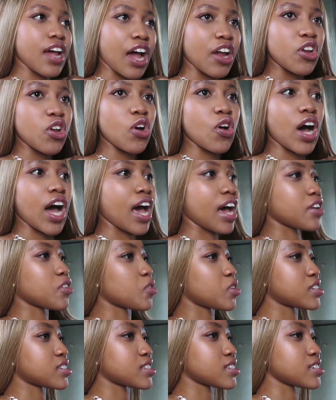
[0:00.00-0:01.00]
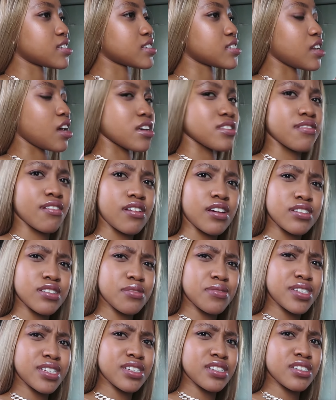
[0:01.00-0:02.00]
I know I had oysters last
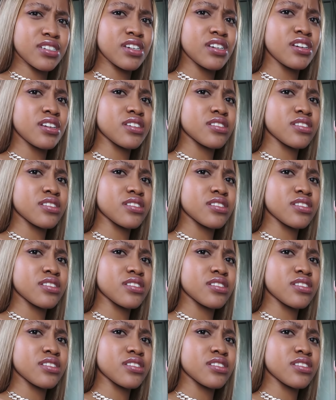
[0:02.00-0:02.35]
last week, so